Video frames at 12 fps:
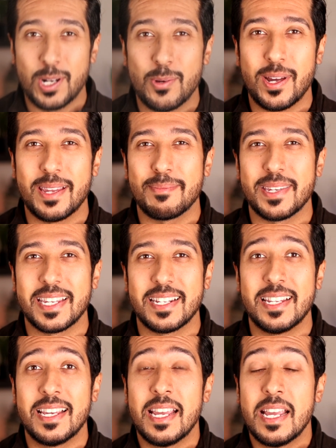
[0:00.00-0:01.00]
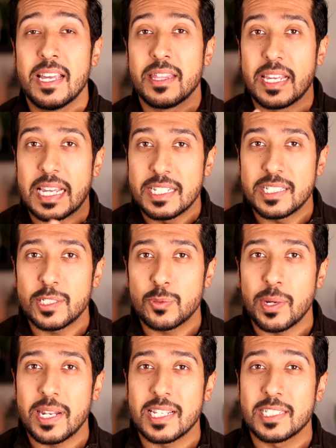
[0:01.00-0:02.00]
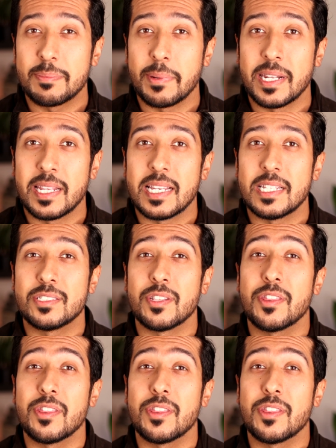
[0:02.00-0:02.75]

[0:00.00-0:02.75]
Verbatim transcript: what do I mean? The easiest way to explain it is